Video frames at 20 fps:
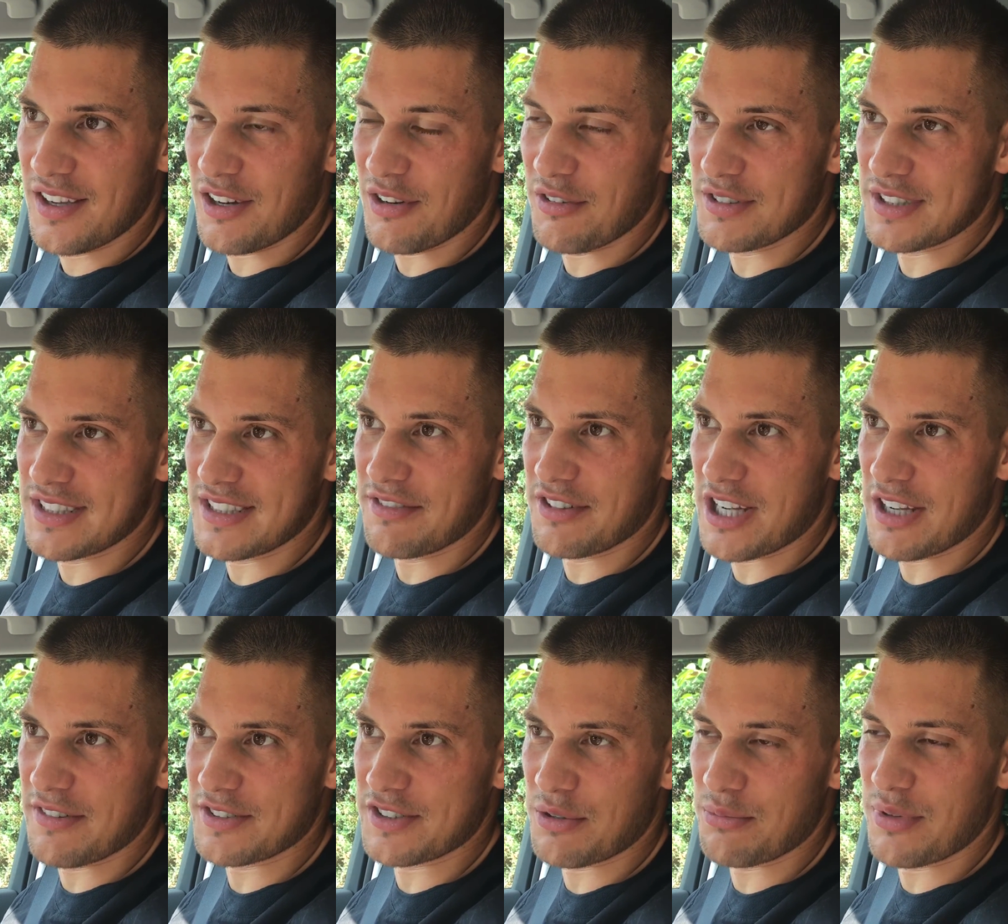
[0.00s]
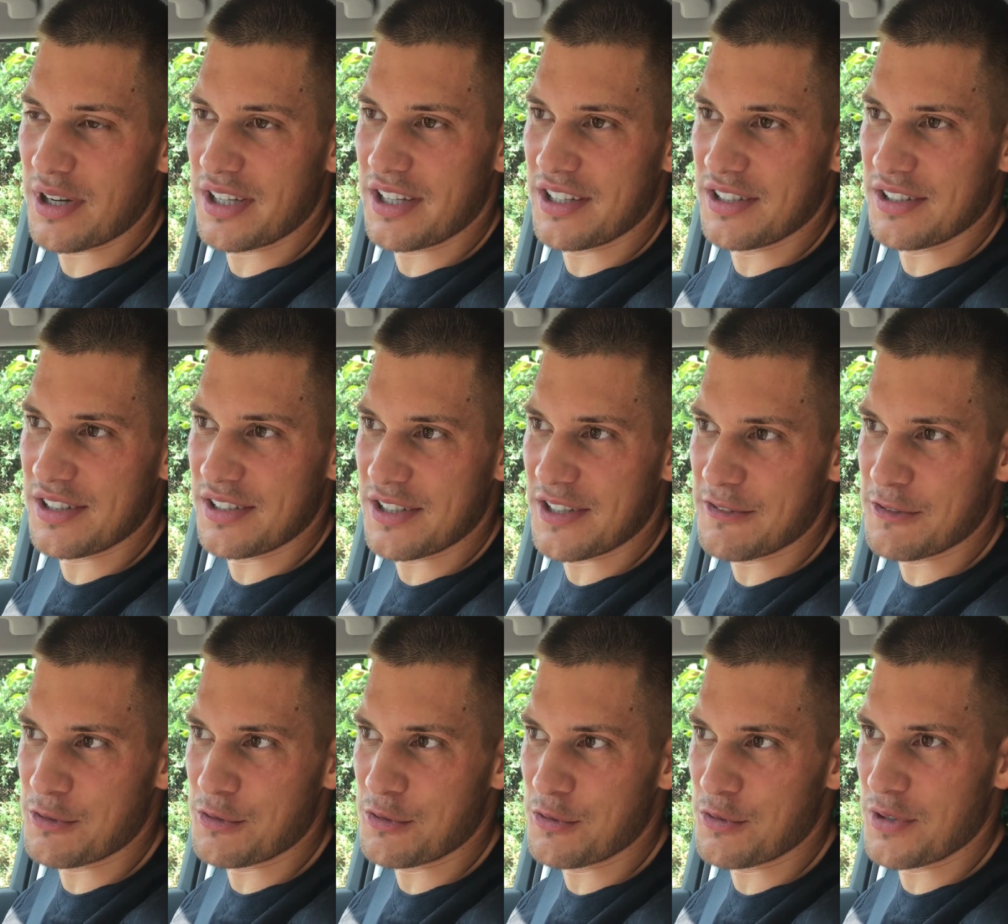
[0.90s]
obviously if you have somebody
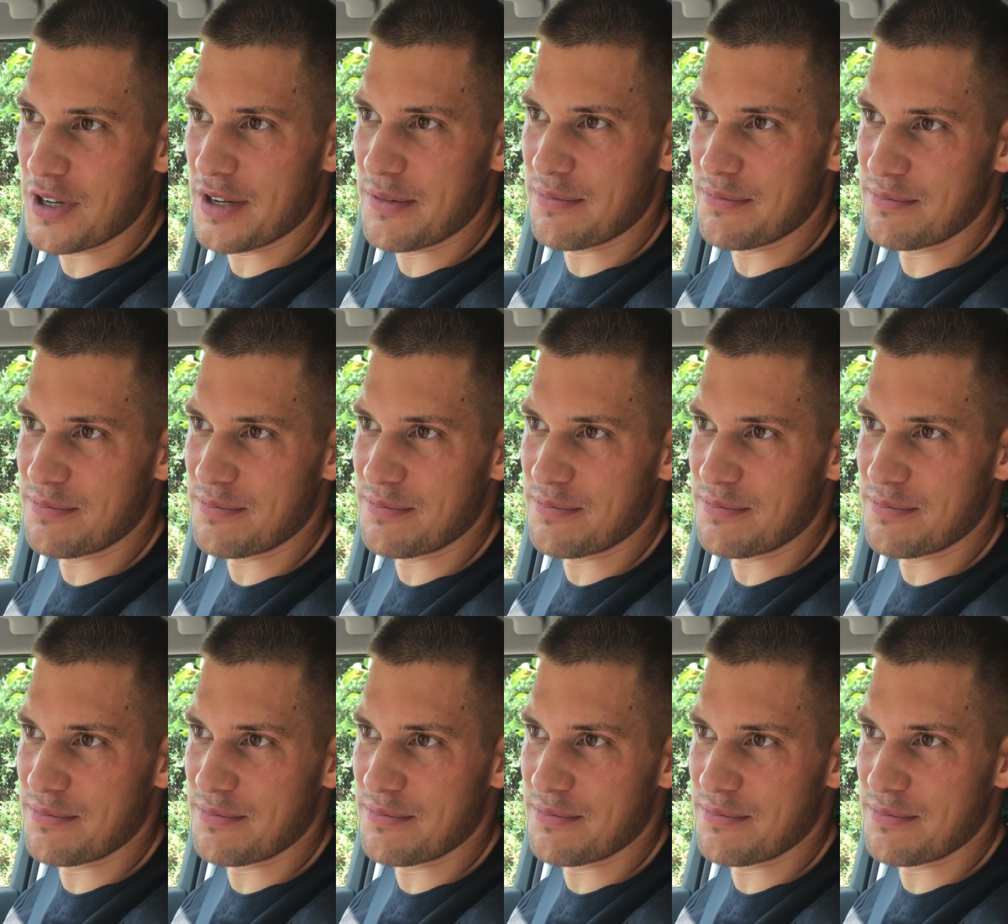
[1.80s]
who